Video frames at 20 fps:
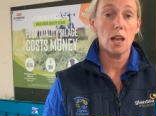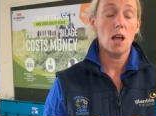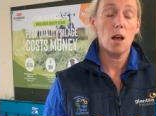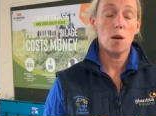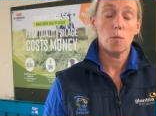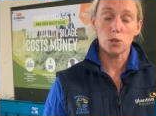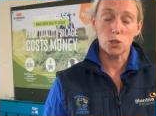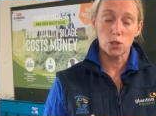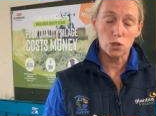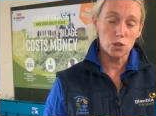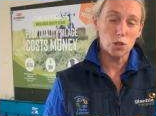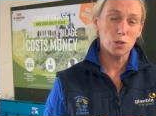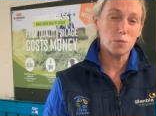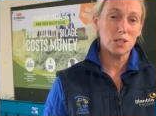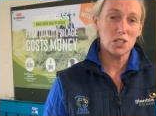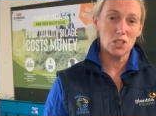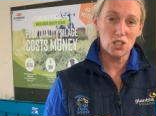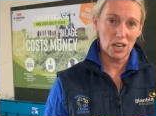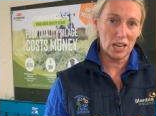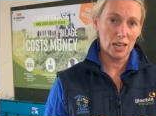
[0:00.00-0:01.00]
but you should be
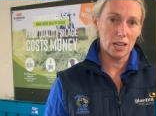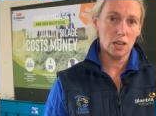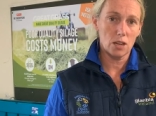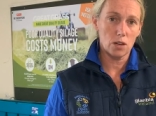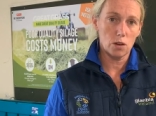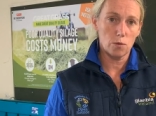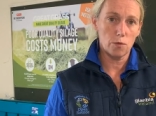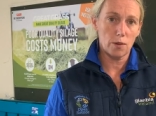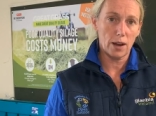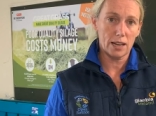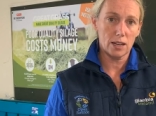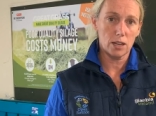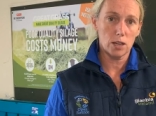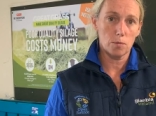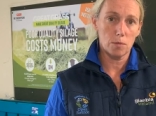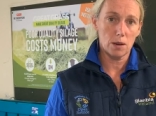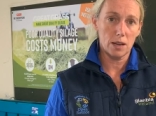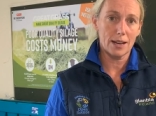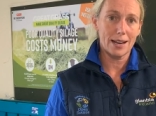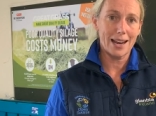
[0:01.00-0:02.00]
checking your vacuum
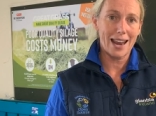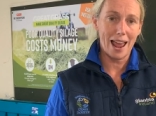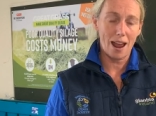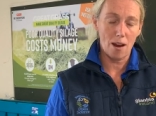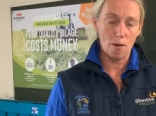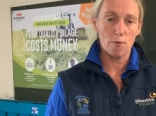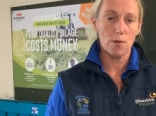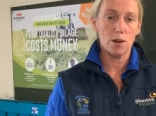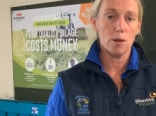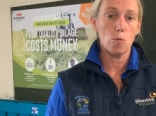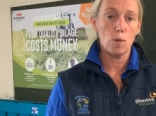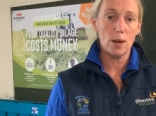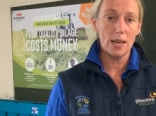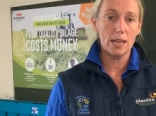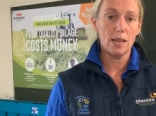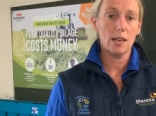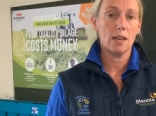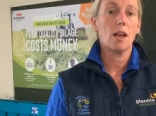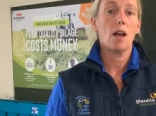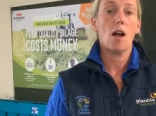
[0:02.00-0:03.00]
line every
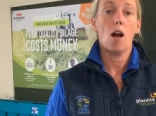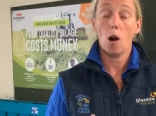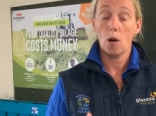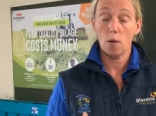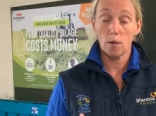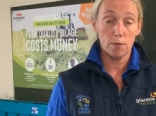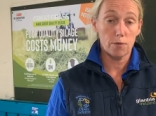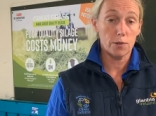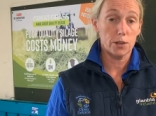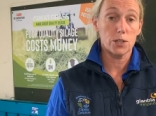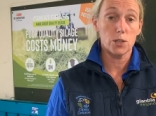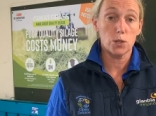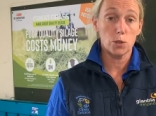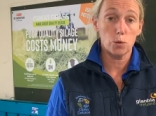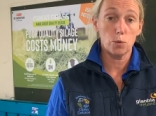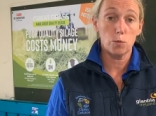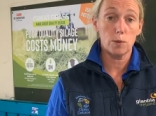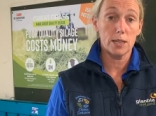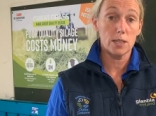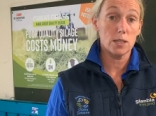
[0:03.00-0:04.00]
week or every 2
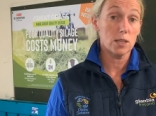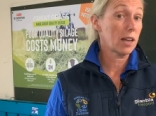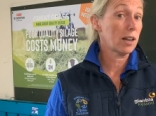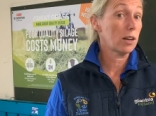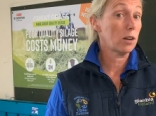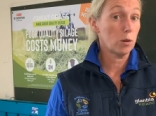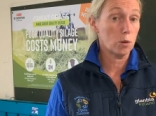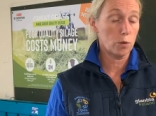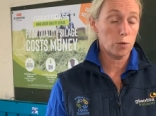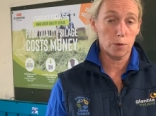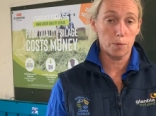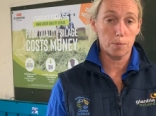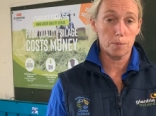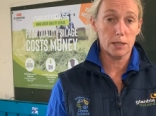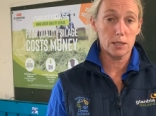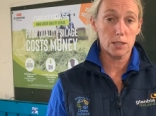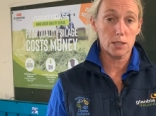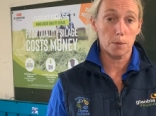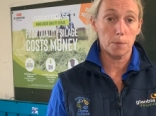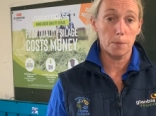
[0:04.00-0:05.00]
weeks and look for
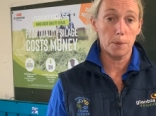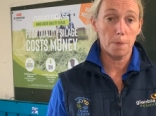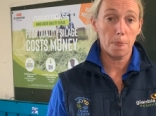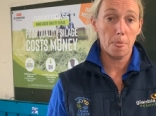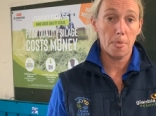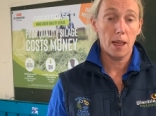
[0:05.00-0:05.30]
build-up.